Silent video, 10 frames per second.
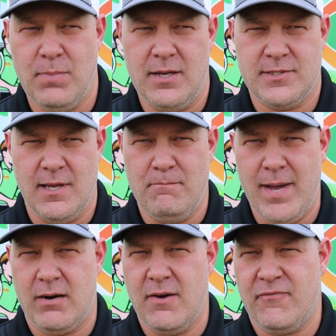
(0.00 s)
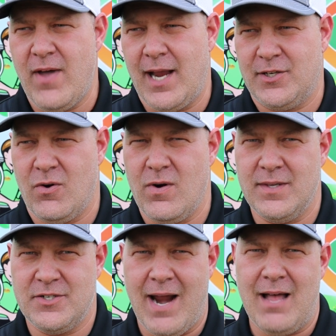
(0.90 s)
but some better effect during
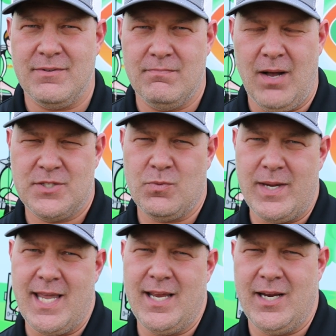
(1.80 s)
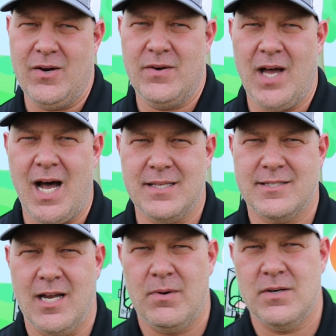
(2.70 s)
the drought months we get here in the hot
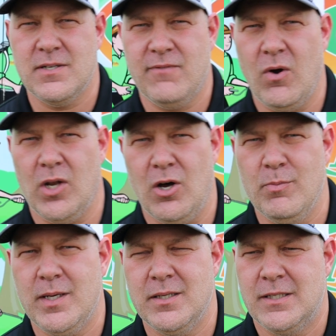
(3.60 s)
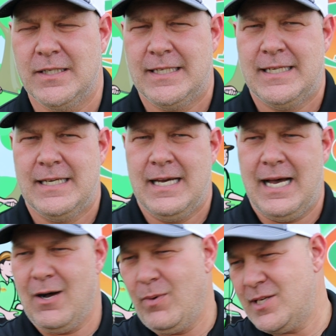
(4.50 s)
summers of Oklahoma.
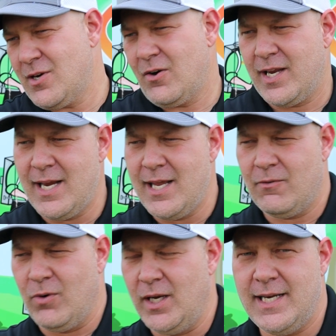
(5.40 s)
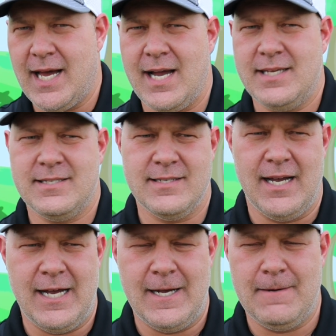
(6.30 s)
We start getting really nice
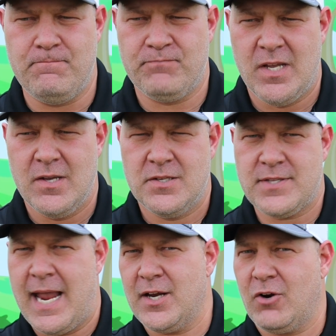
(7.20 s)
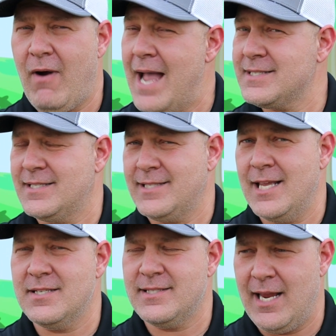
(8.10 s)
stand of grass. It
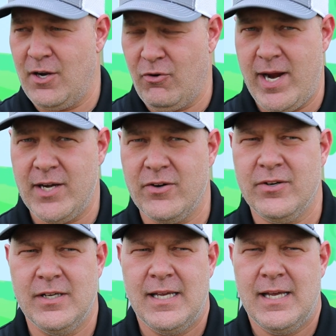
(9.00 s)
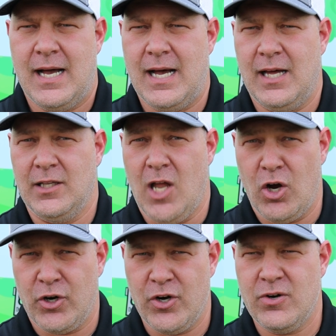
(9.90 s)
tends to stay greener
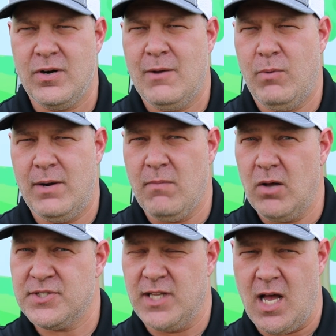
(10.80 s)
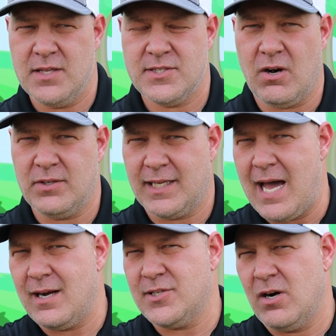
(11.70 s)
longer when most lawns start to
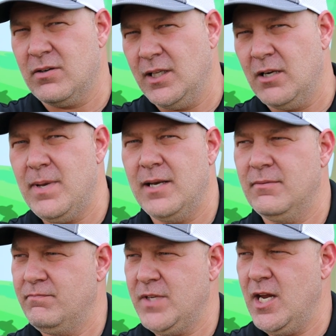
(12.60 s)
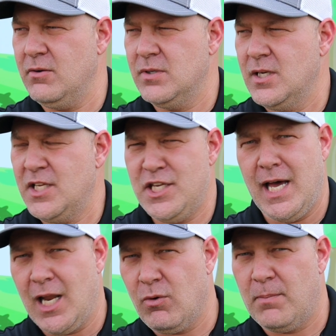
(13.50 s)
kind of turn a little bit, you know,
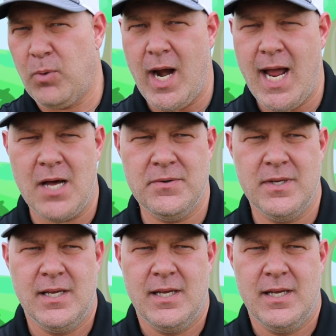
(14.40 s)
yellow or brown